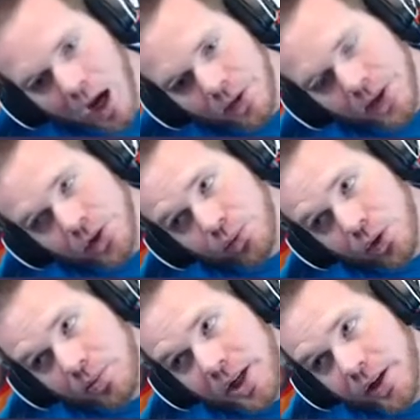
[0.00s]
This
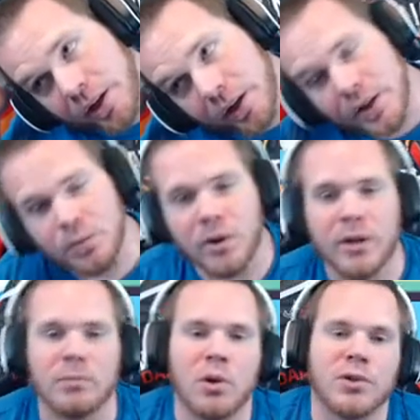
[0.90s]
room here is one of
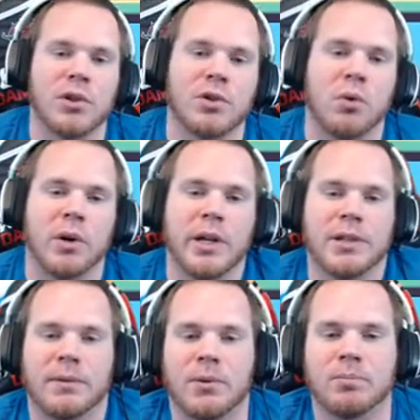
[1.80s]
the most notorious
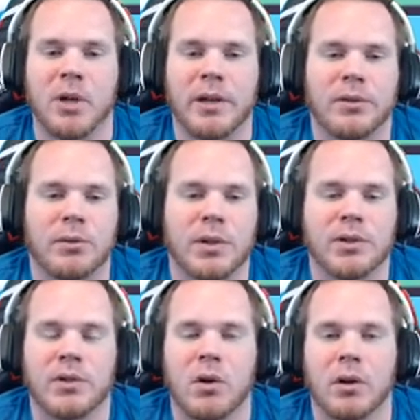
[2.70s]
if you're playing through this
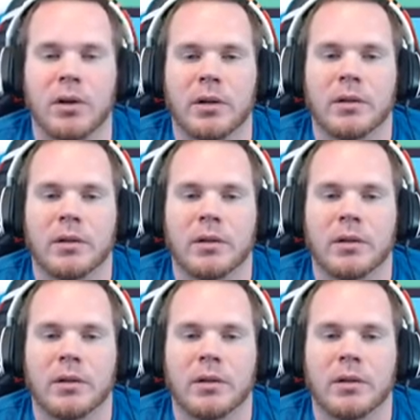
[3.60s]
dark.